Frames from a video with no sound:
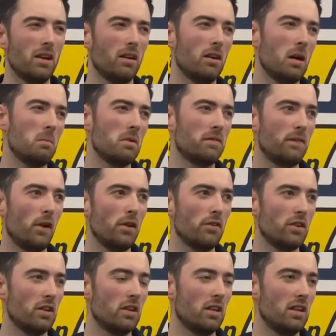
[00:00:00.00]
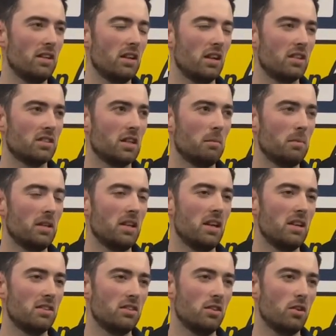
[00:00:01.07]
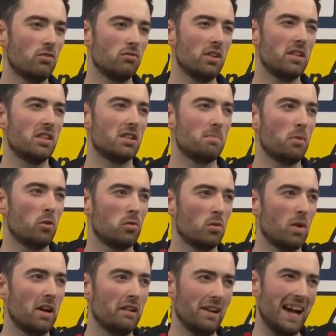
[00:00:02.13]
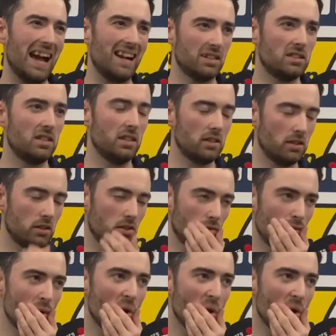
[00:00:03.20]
I'm a fighter in the last couple of years. You know, I was really disappointed with the way I acted, and,